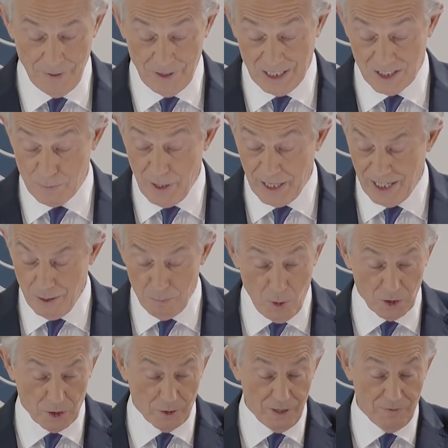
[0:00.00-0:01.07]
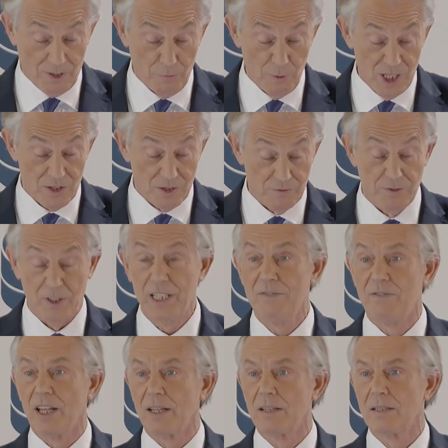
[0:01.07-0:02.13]
thus making a mockery of the reason for
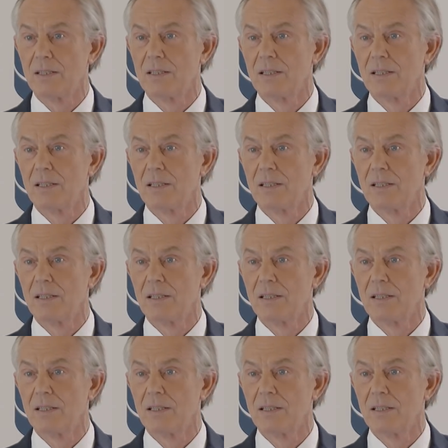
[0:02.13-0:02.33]
leaving.